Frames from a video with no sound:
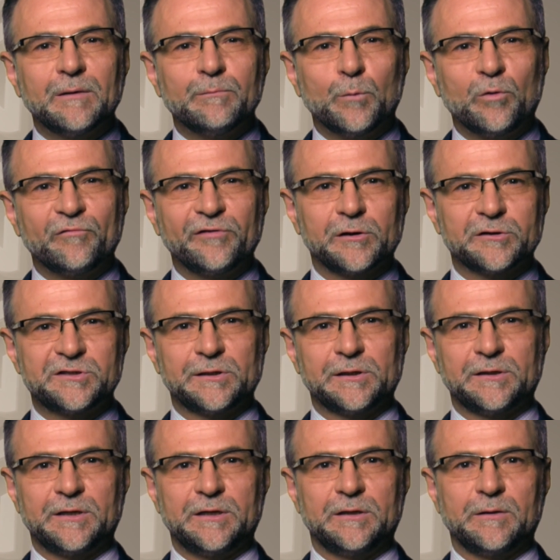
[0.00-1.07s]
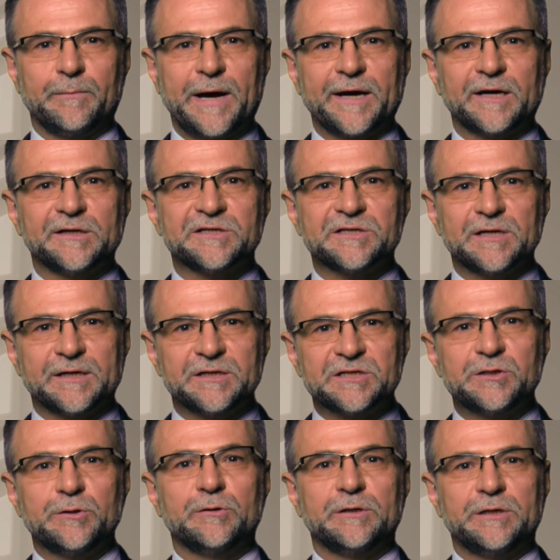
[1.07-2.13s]
More volatility in the markets and
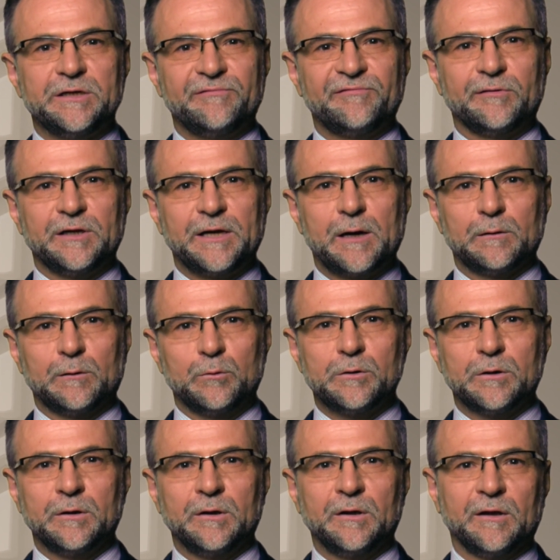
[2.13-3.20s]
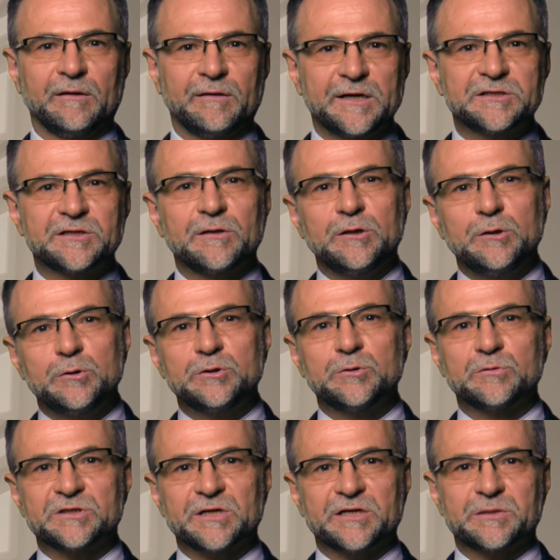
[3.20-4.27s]
uncertainty for the outlook, thanks to the
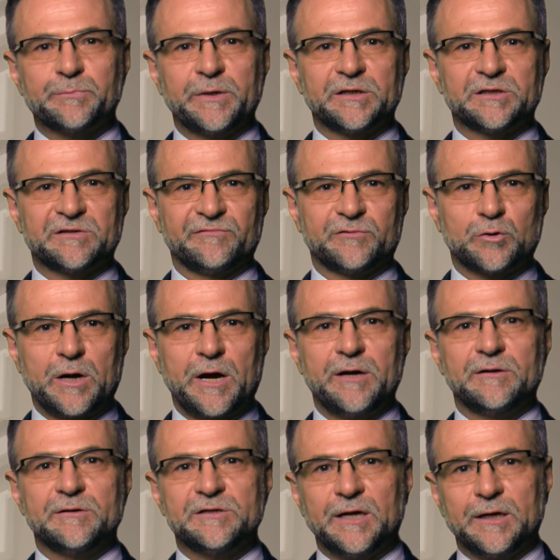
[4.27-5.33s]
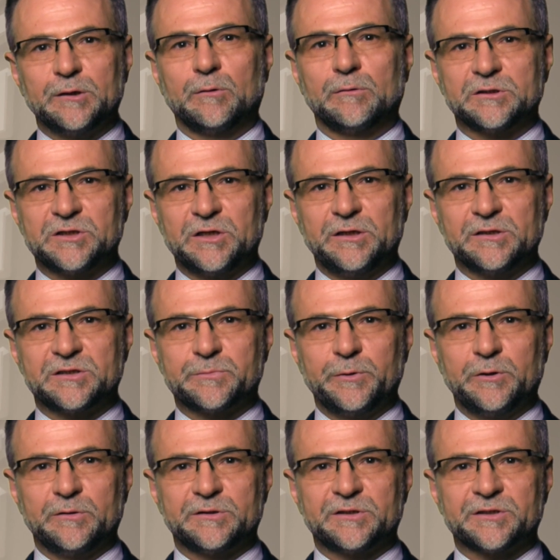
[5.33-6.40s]
usual suspects of trade and technology
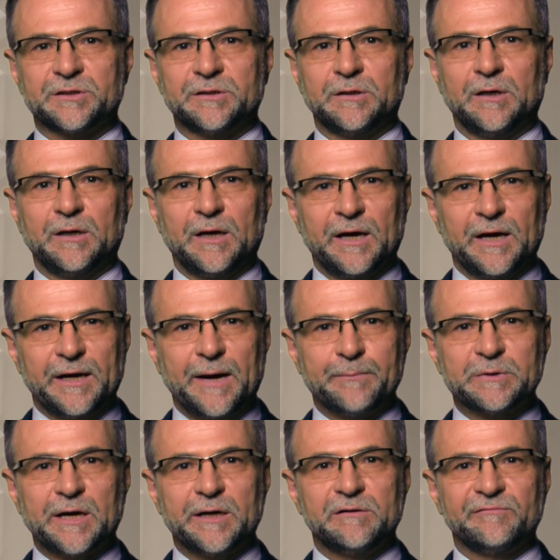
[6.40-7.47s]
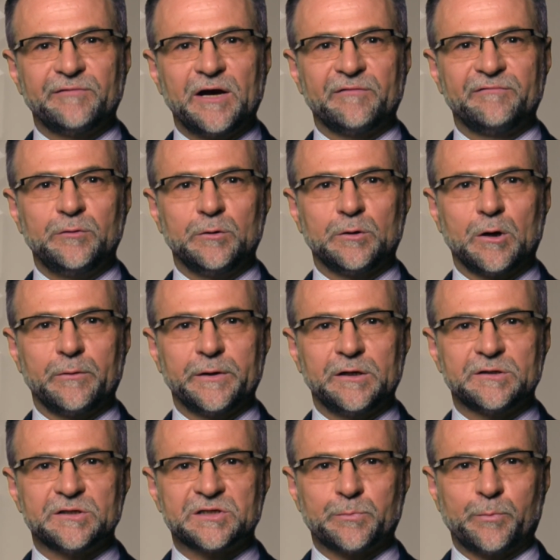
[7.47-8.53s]
disputes. An update of our view going
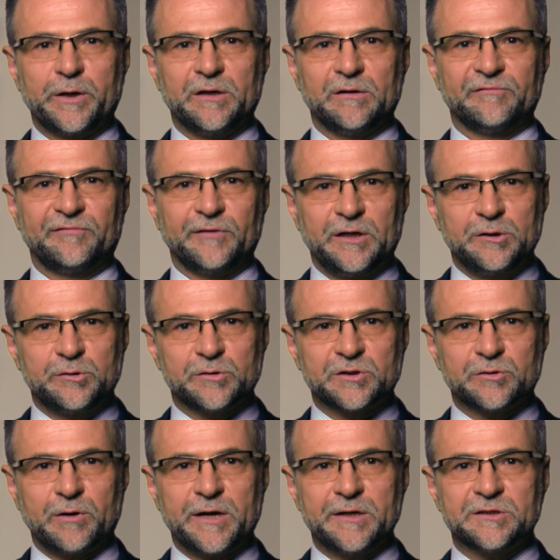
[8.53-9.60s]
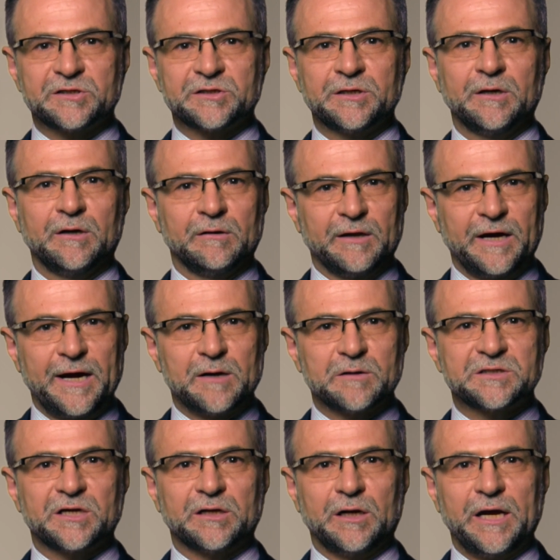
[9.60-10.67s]
into spring for interest rates, the
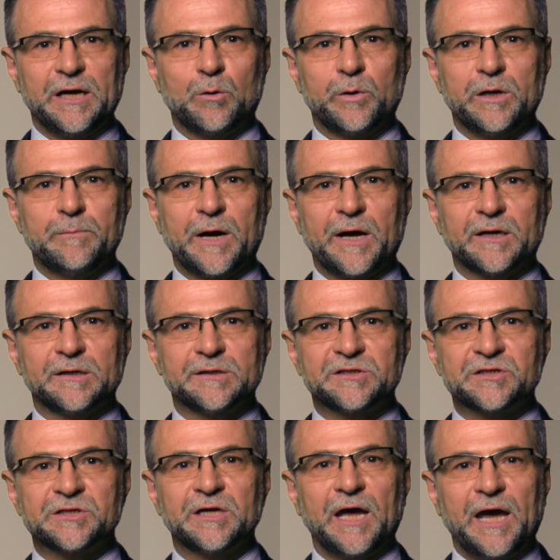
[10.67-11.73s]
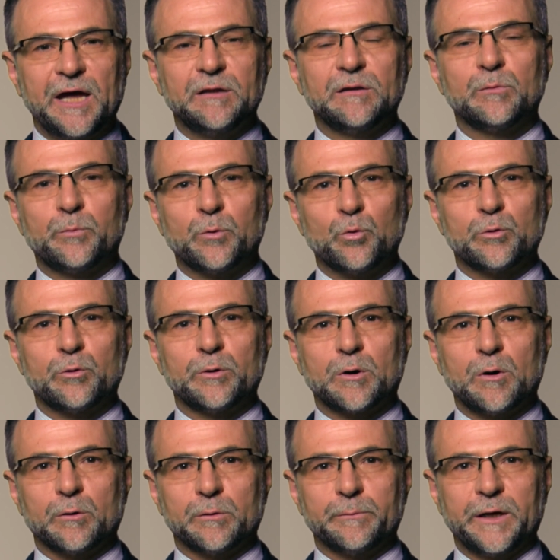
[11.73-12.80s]
housing and equity markets, and the broader
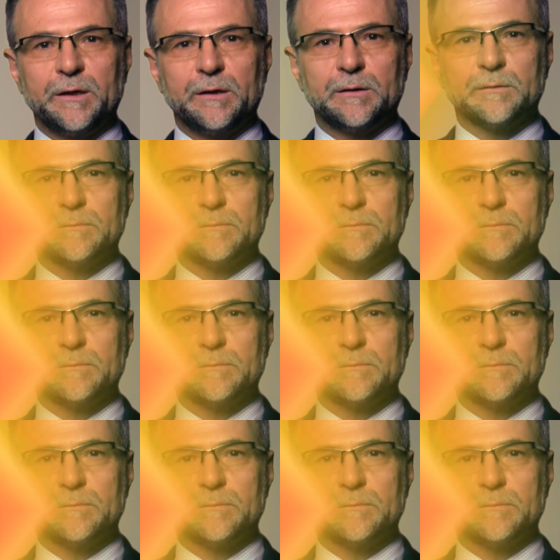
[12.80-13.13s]
economy.